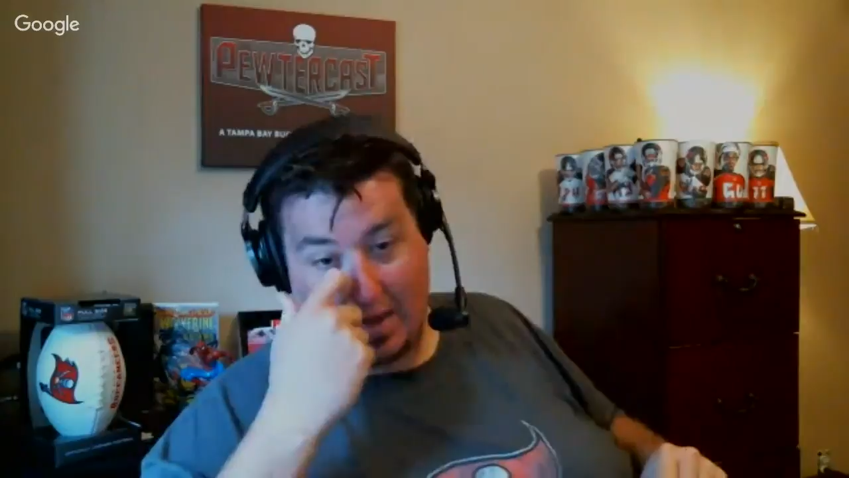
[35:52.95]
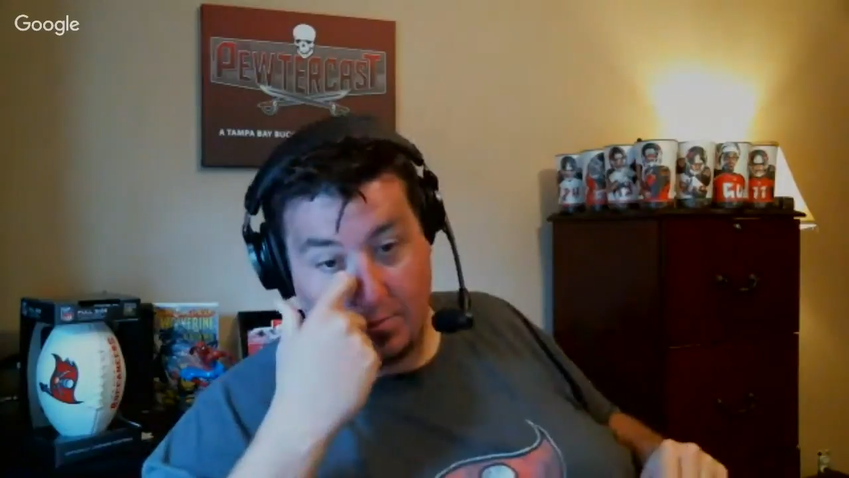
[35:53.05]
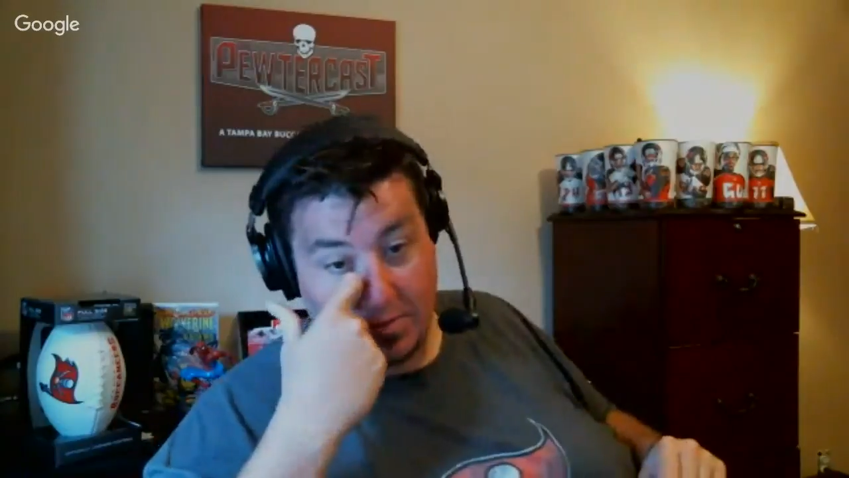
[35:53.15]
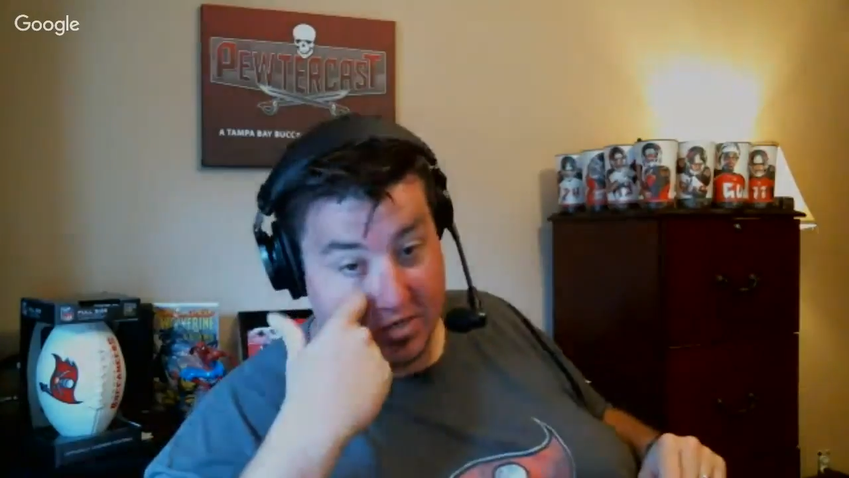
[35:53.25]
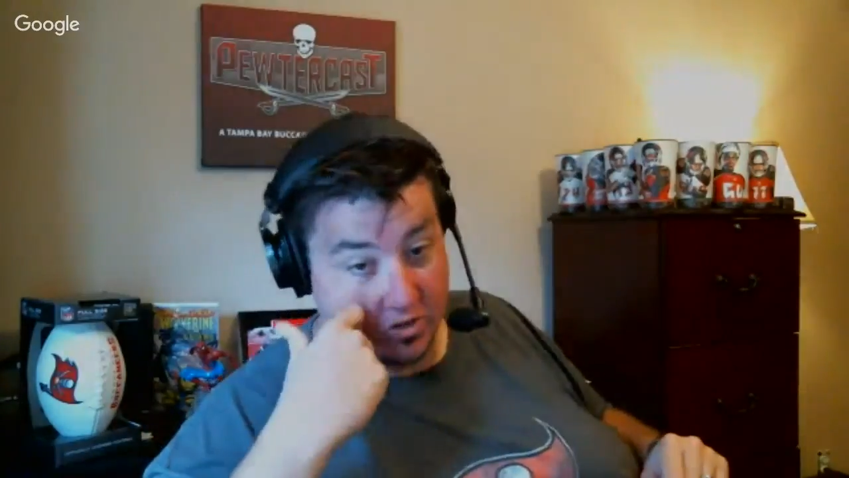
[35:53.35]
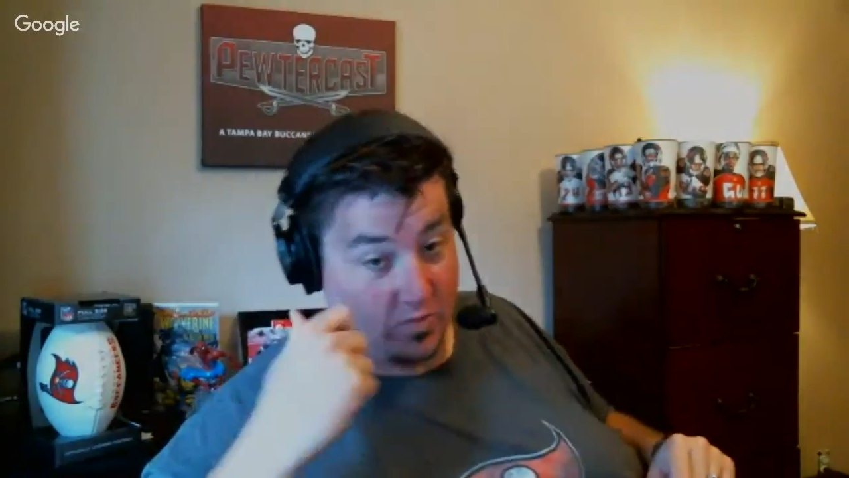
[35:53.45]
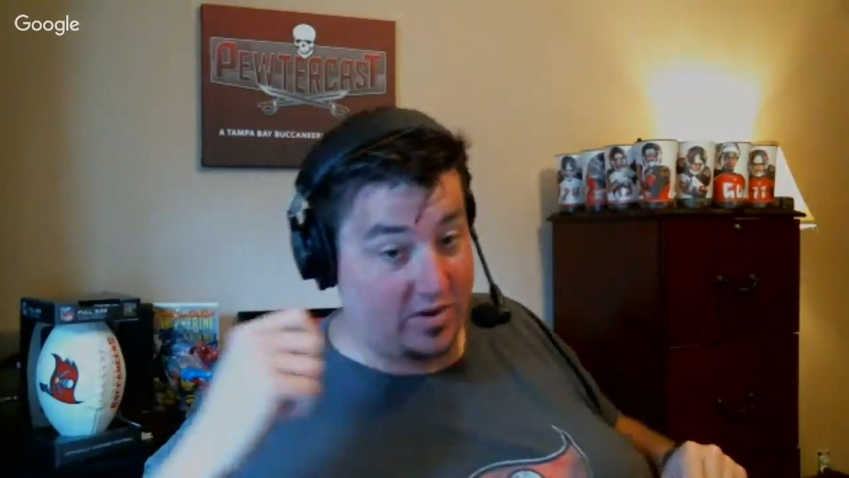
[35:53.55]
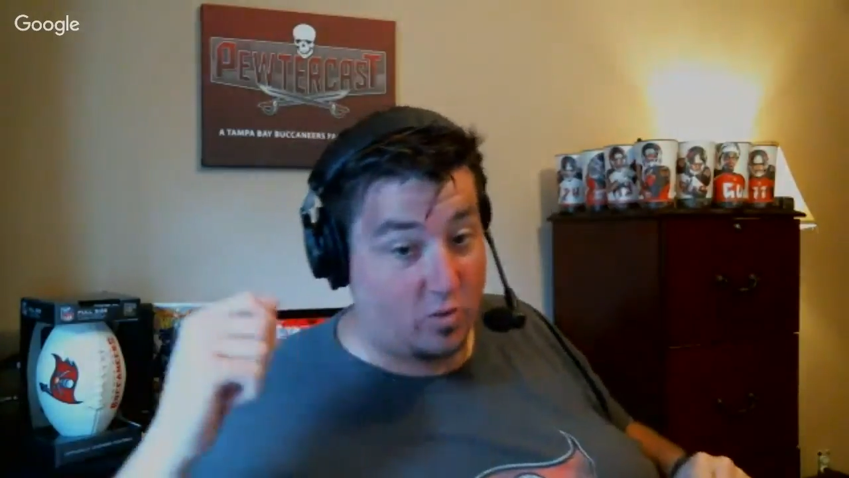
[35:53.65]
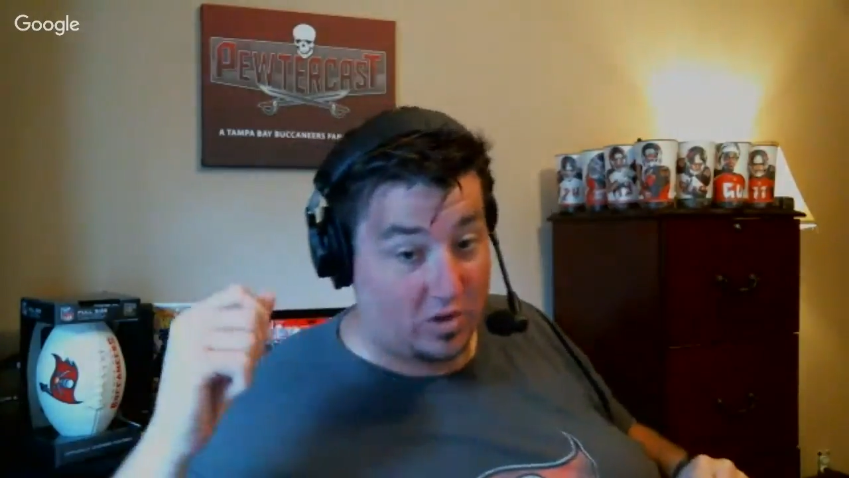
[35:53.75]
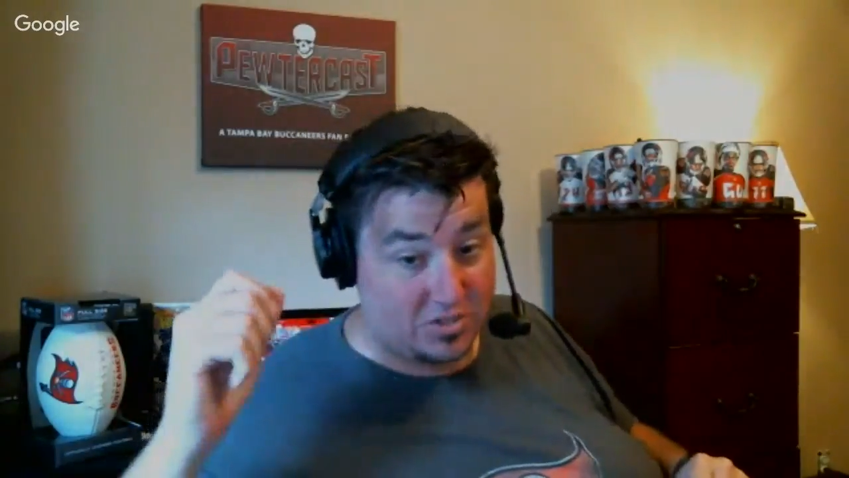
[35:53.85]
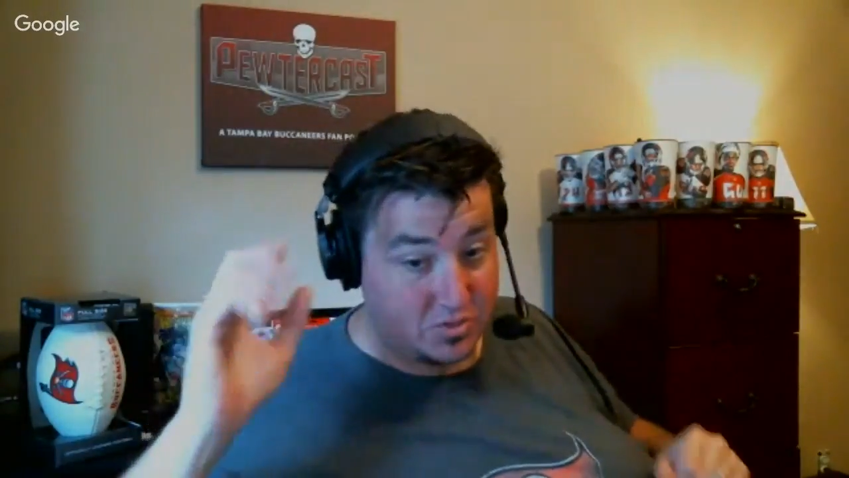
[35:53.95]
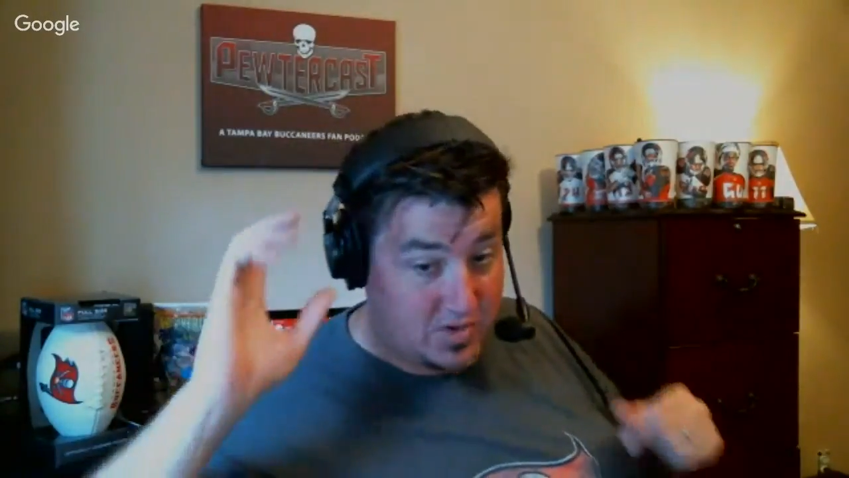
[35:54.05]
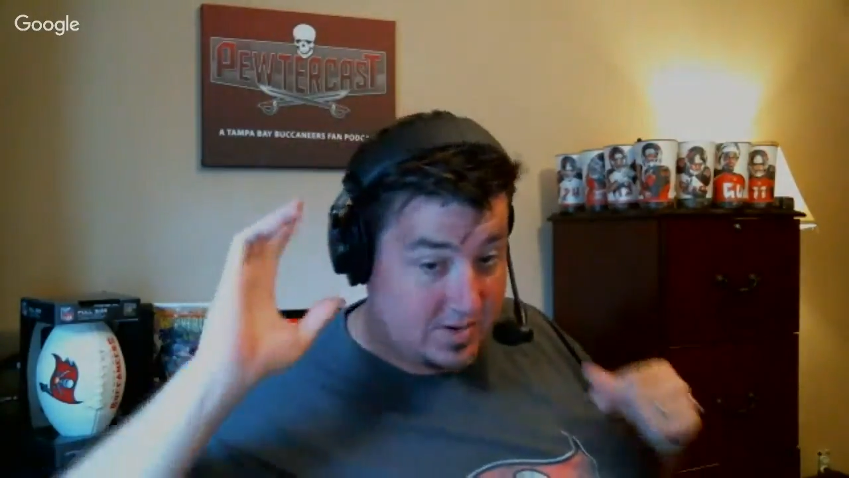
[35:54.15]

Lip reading: particular round of questions, Ren.